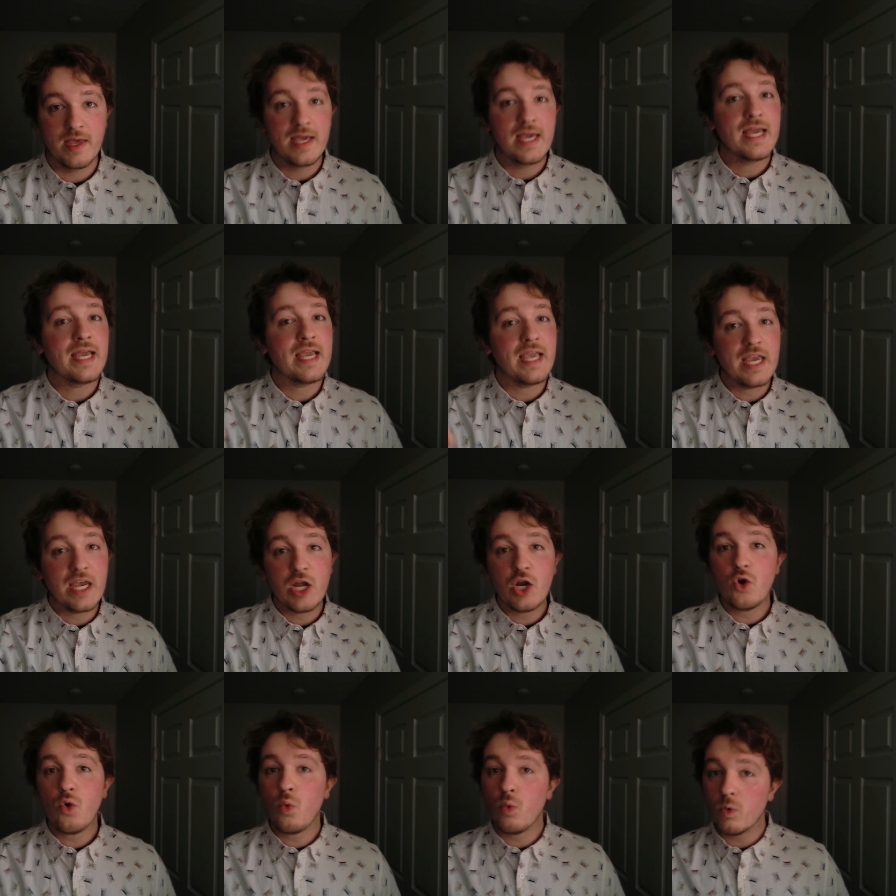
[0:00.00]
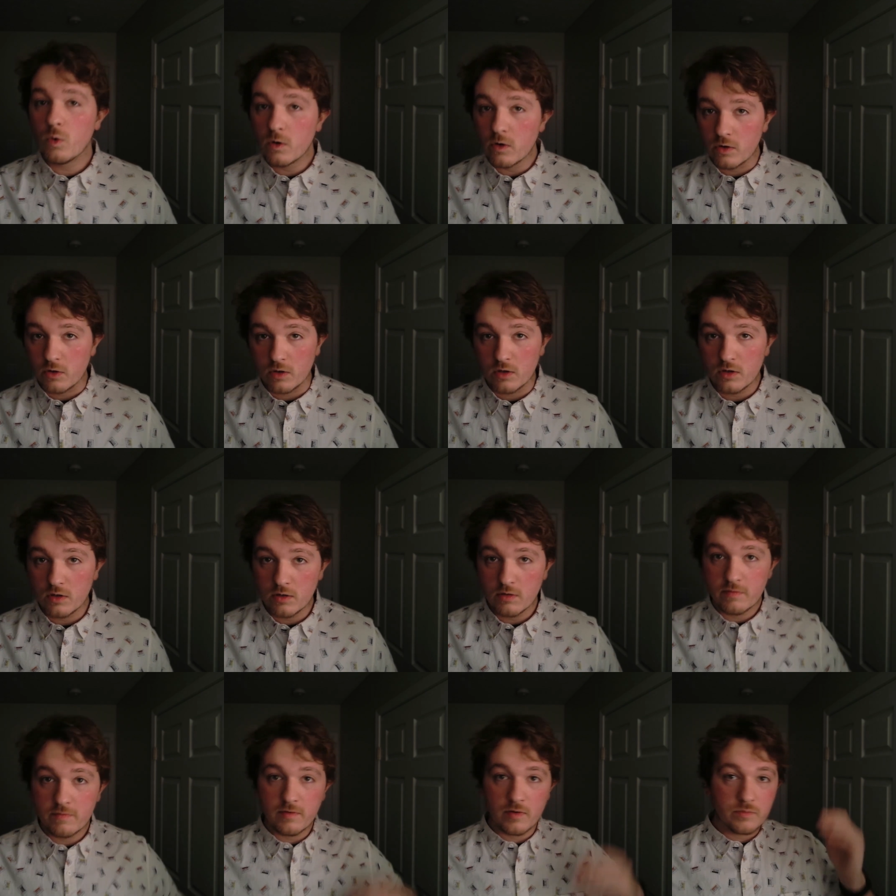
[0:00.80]
in order
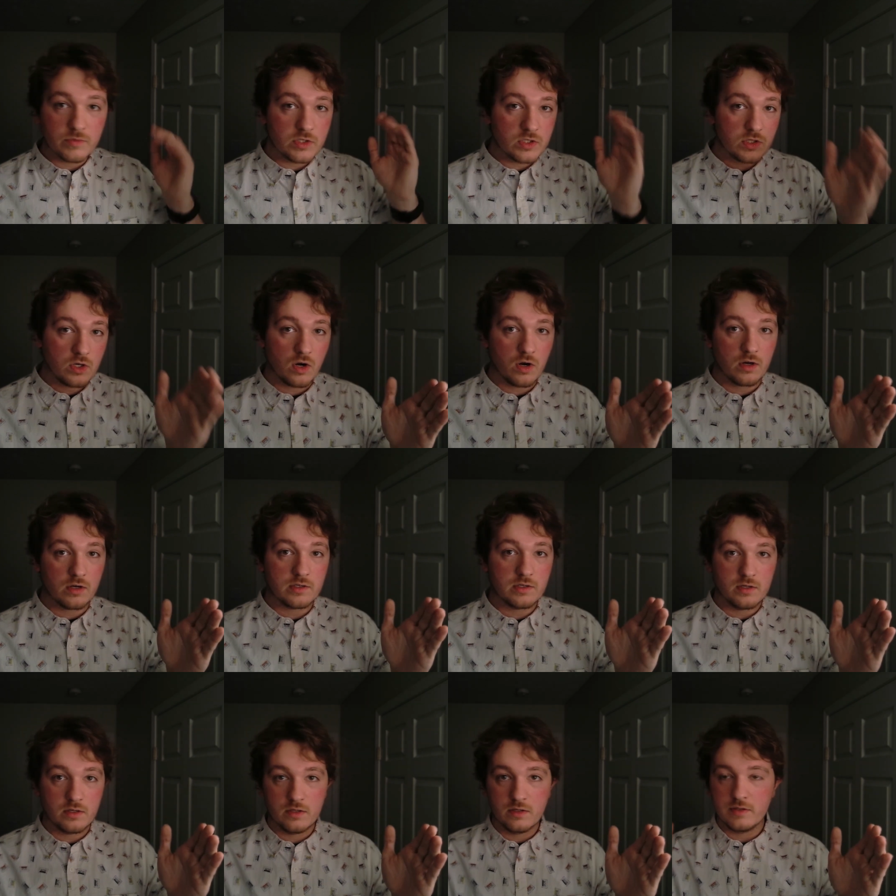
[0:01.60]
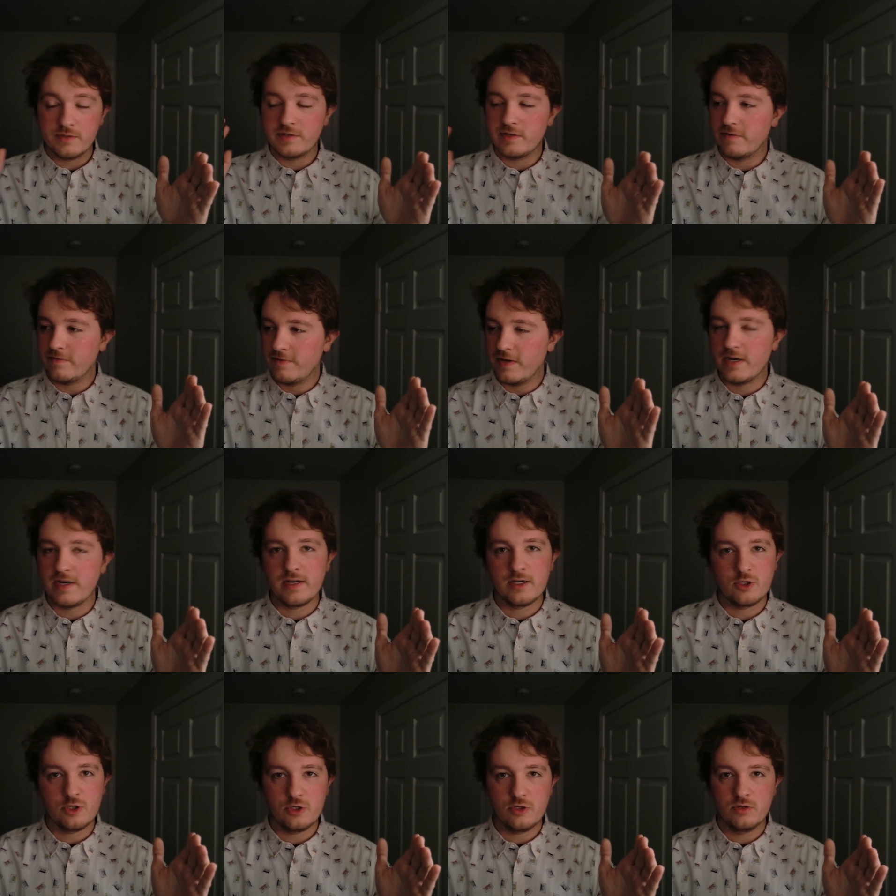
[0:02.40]
from start to
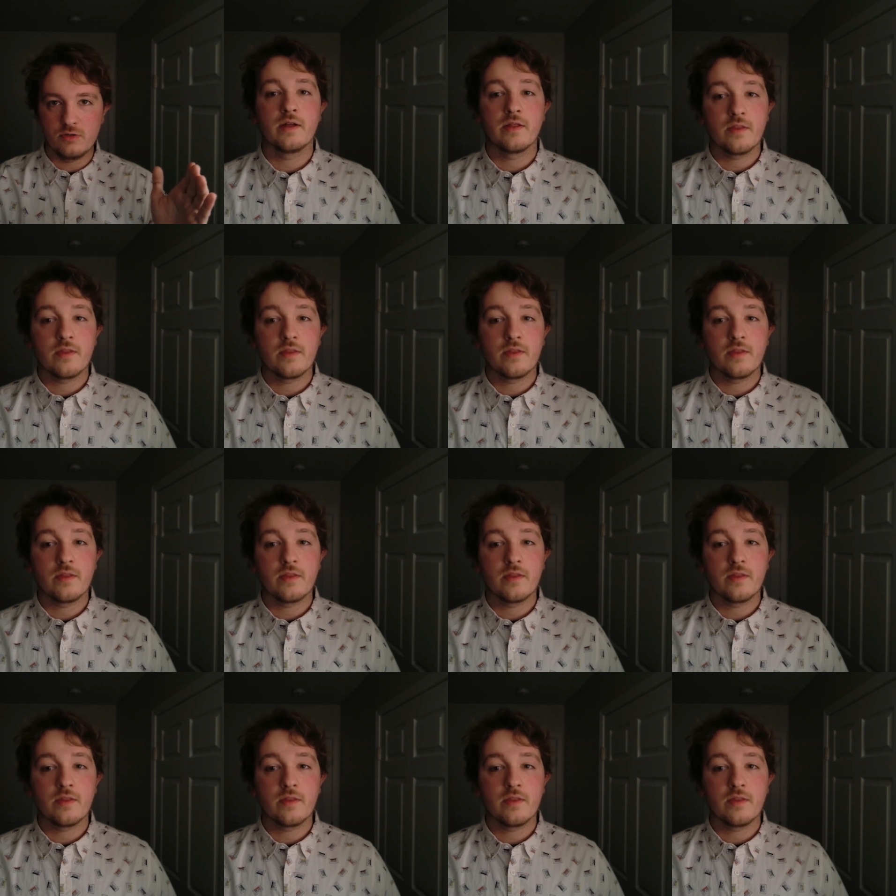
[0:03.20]
finish.